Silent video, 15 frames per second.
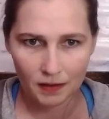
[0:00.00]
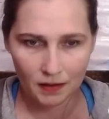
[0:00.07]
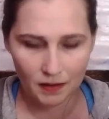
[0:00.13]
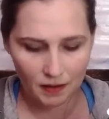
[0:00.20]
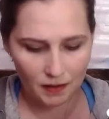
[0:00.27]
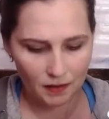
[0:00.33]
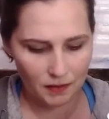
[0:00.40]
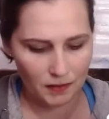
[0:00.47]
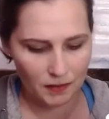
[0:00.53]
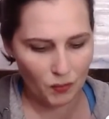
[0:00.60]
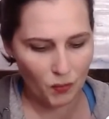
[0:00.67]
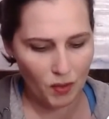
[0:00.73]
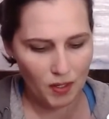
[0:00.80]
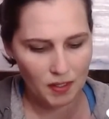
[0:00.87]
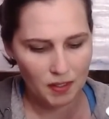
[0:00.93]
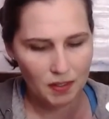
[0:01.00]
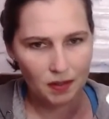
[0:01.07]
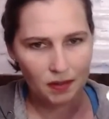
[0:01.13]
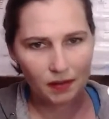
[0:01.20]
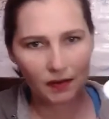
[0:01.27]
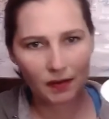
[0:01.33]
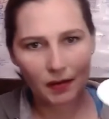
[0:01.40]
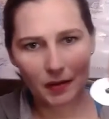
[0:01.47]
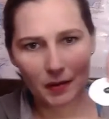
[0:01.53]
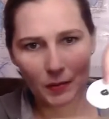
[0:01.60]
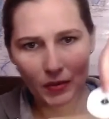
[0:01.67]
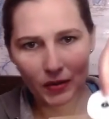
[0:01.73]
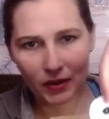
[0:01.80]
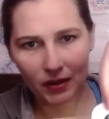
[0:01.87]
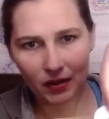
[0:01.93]
There's one,
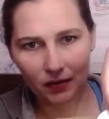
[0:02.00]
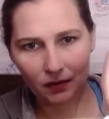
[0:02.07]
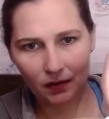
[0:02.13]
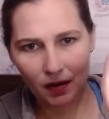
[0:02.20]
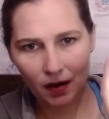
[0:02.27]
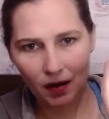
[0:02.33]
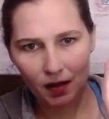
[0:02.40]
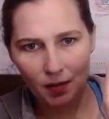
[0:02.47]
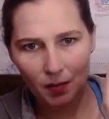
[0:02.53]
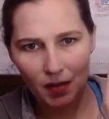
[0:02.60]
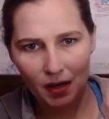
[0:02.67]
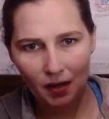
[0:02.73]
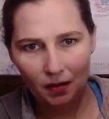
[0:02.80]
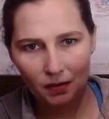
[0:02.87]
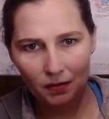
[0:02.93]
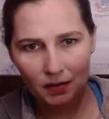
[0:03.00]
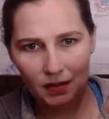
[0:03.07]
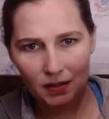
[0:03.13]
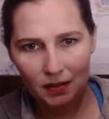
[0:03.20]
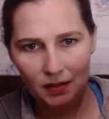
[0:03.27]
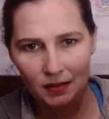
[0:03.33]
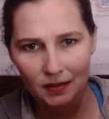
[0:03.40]
put it right about